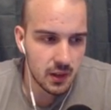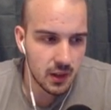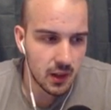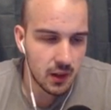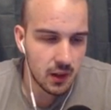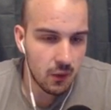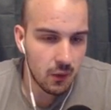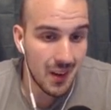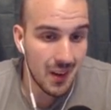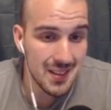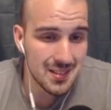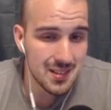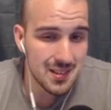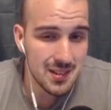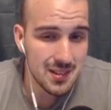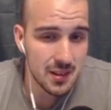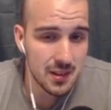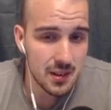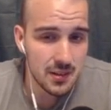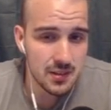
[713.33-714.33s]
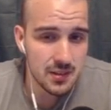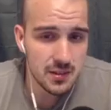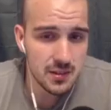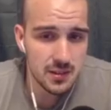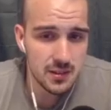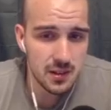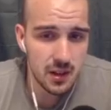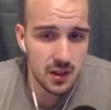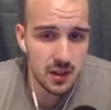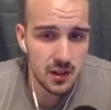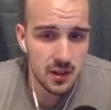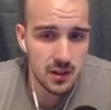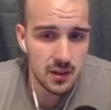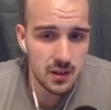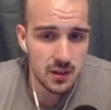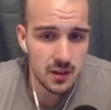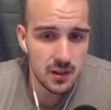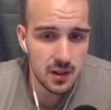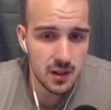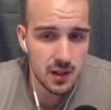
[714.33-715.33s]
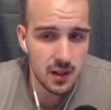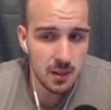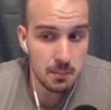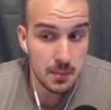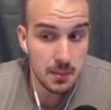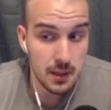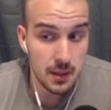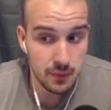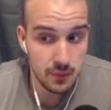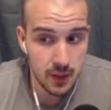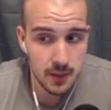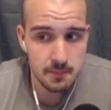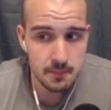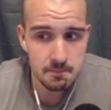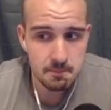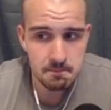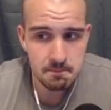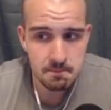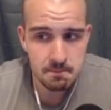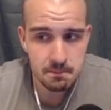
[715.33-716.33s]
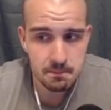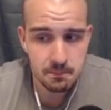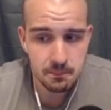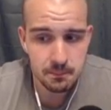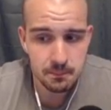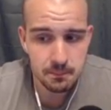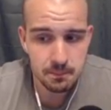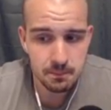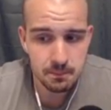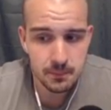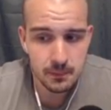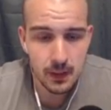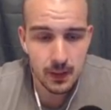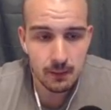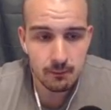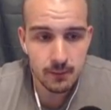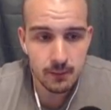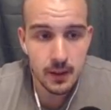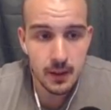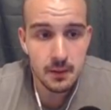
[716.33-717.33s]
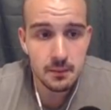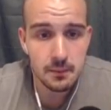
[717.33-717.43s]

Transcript: or Essences in BFA, right?